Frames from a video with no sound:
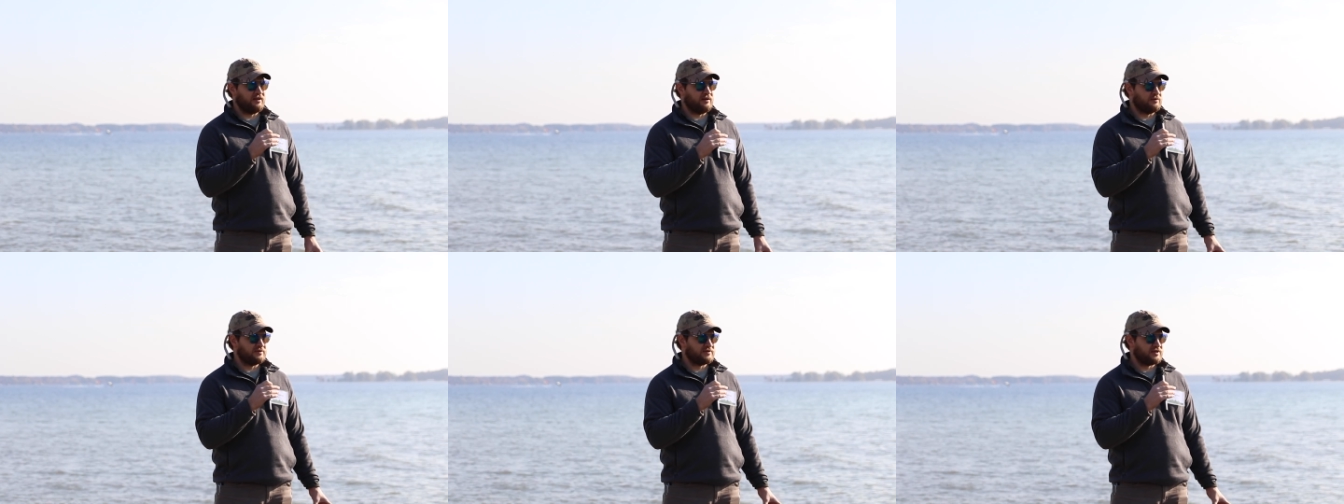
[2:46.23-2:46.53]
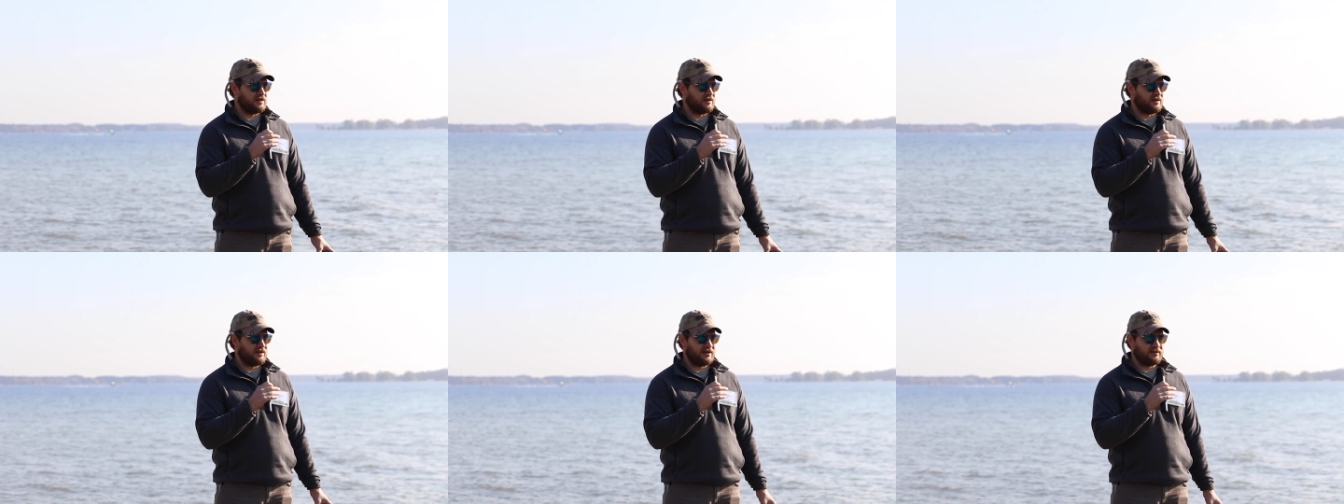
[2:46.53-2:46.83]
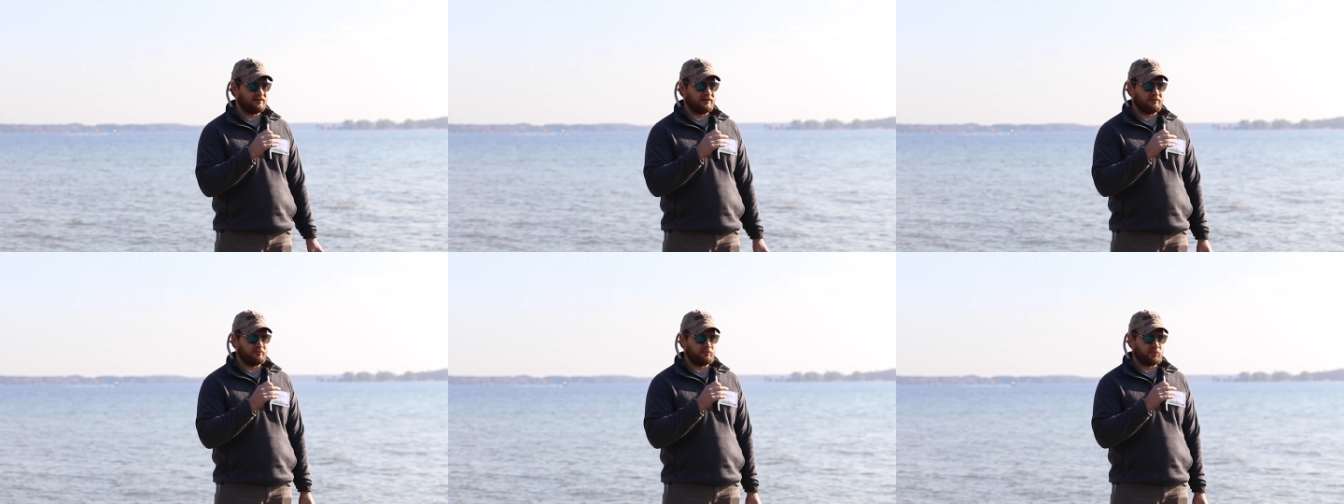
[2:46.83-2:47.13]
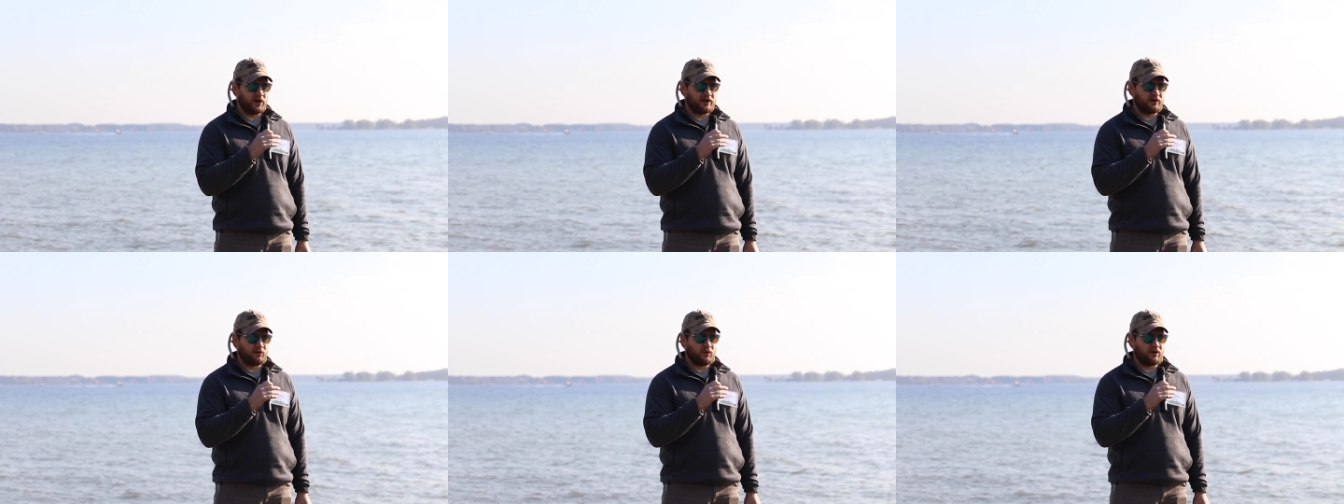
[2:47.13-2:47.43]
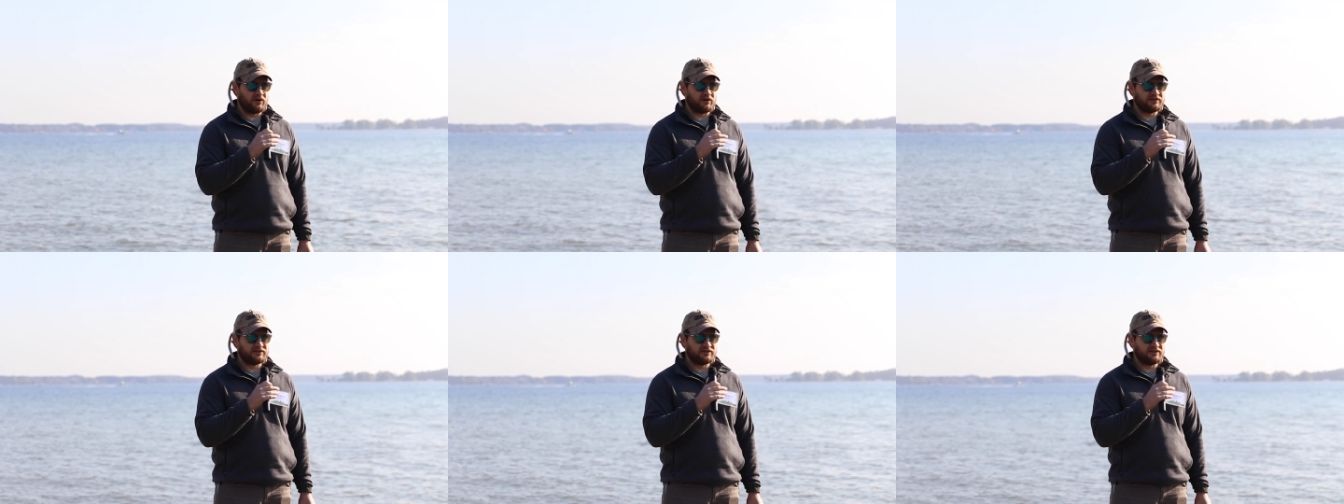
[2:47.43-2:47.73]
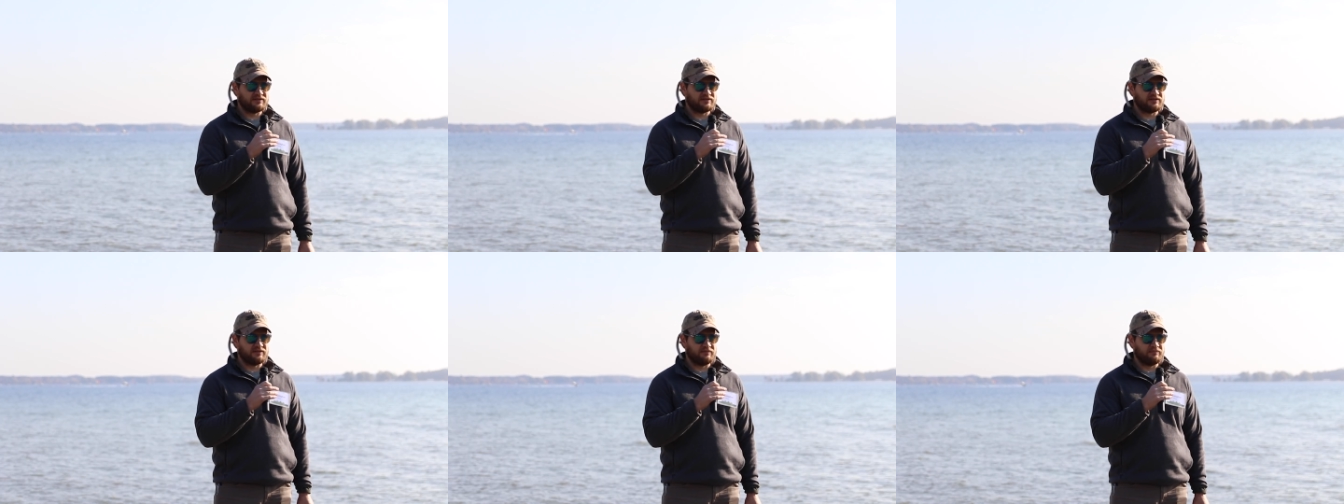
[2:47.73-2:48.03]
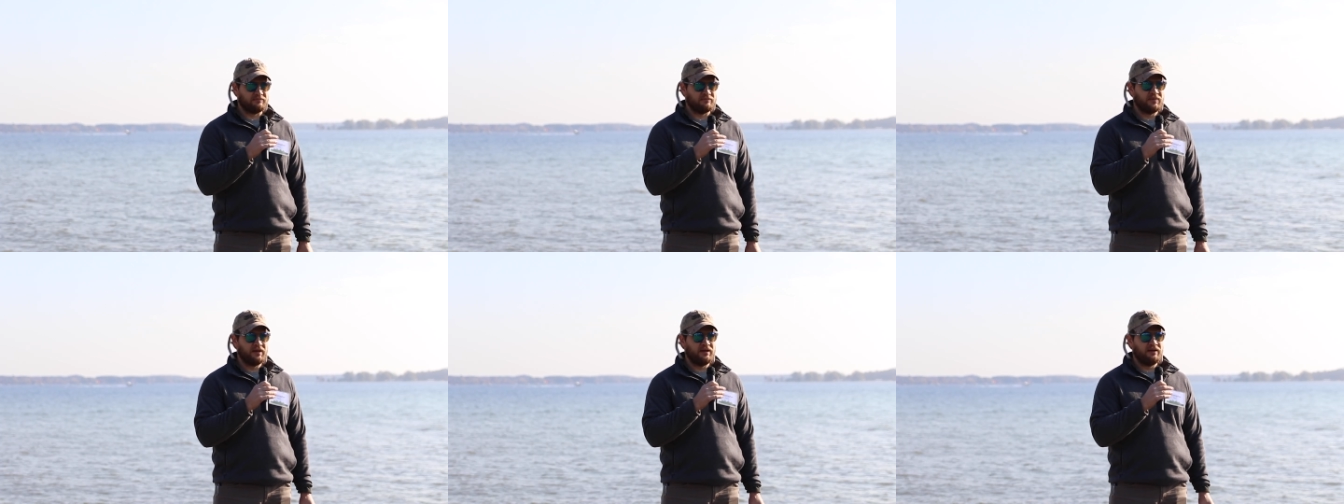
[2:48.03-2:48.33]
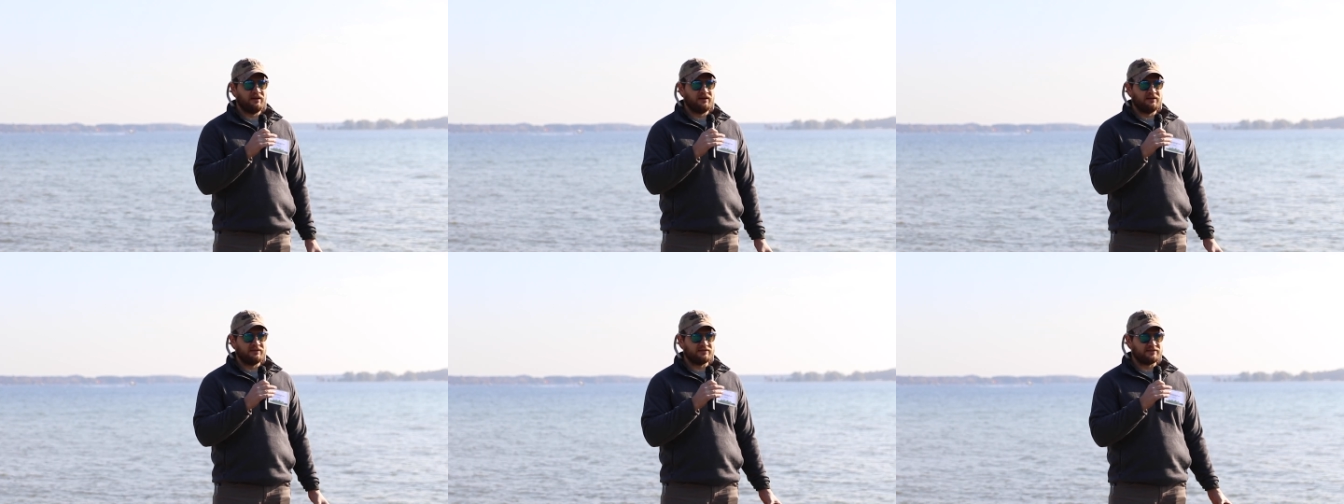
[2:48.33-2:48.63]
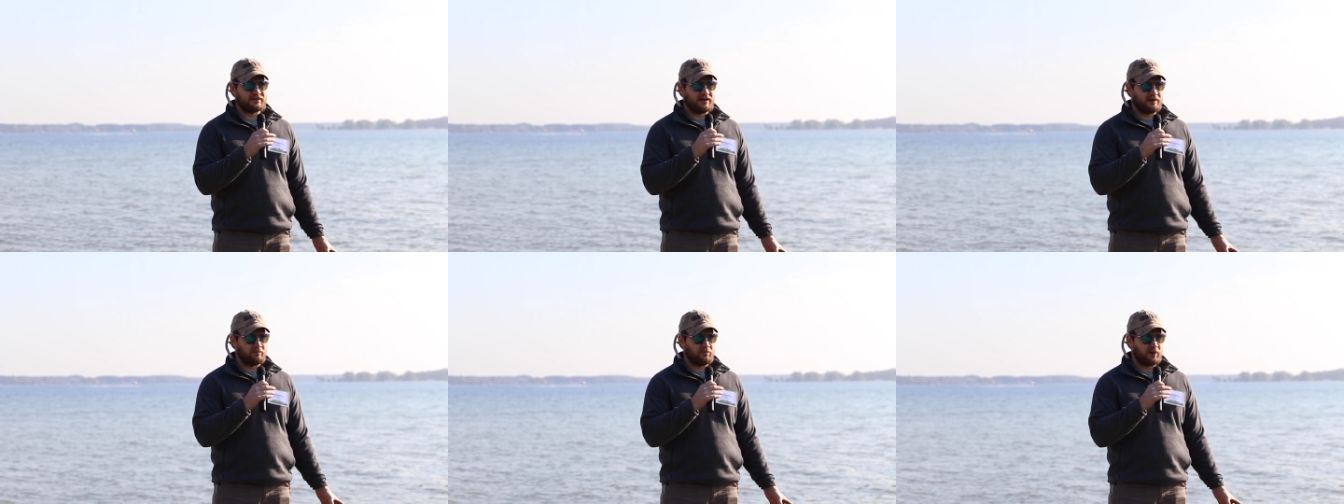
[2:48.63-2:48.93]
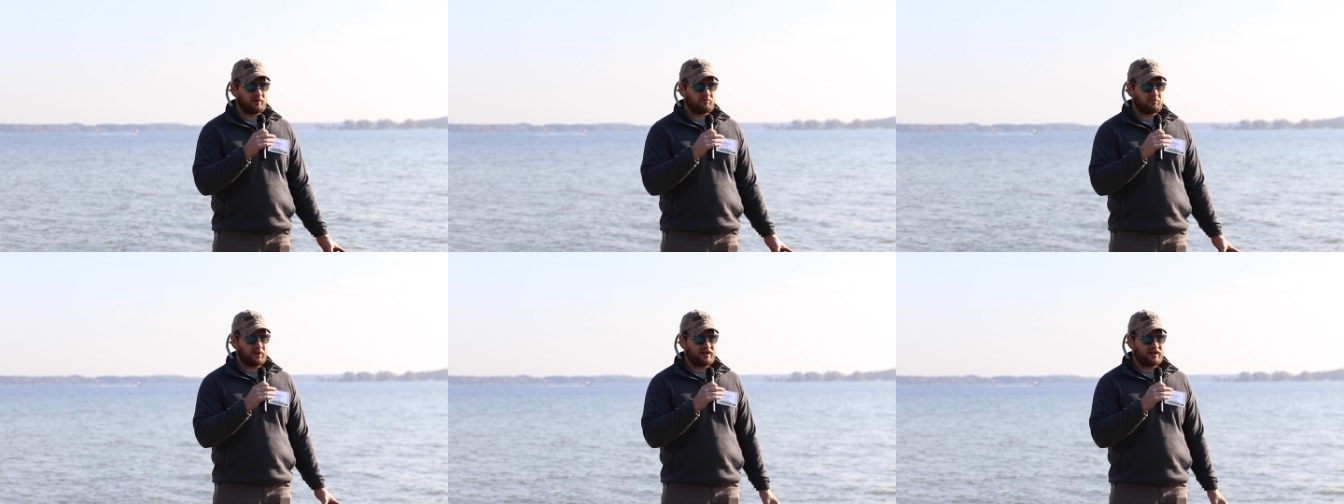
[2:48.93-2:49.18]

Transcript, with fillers: and it was a headland breakwater system designed by